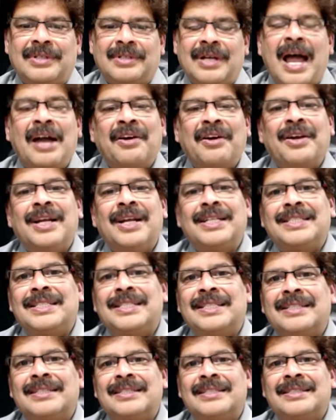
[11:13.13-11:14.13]

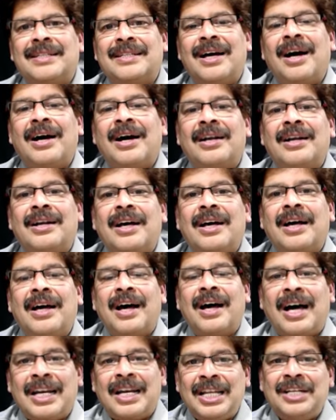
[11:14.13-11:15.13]
angulation or
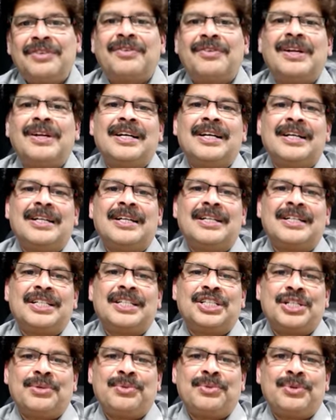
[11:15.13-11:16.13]
unequal
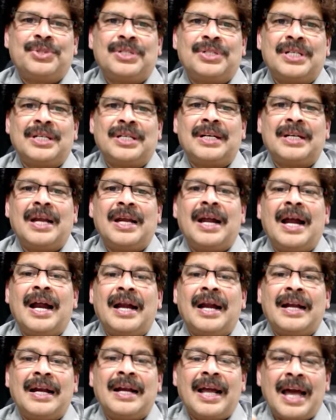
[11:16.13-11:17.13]
distribution
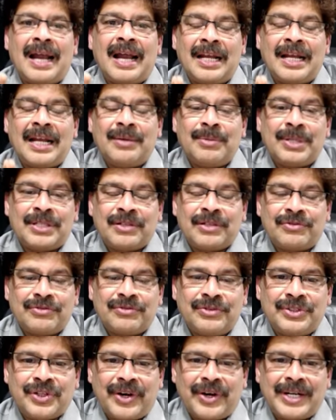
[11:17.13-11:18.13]
and alignment
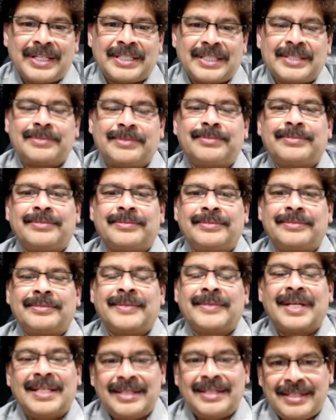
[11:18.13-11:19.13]
of joints.
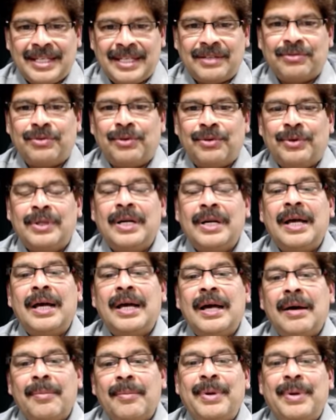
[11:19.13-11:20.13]
Therefore,
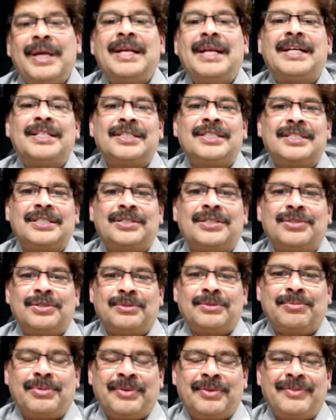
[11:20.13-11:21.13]
parents
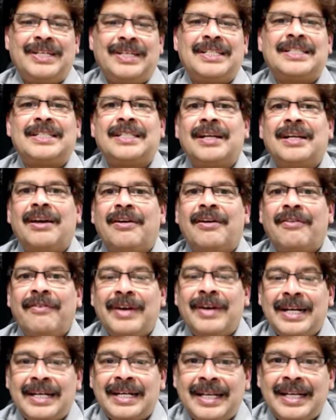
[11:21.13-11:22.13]
should prevent
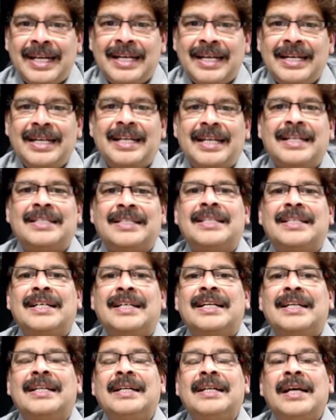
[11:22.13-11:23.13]
weight gain in
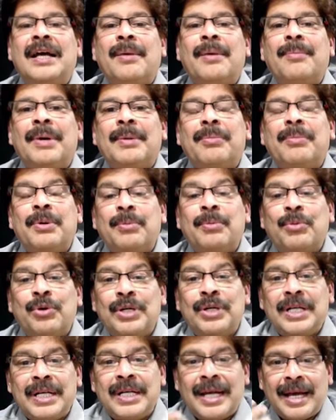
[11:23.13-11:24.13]
children by
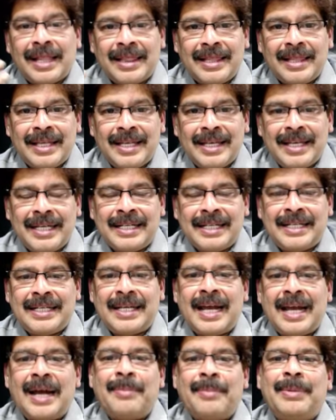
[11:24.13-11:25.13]
promoting healthy
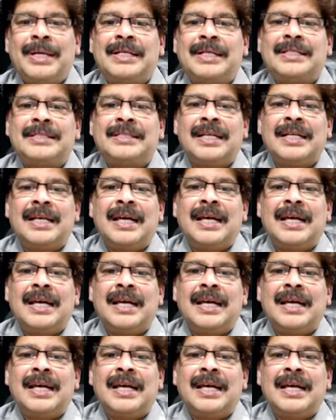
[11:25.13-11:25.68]
eating habits,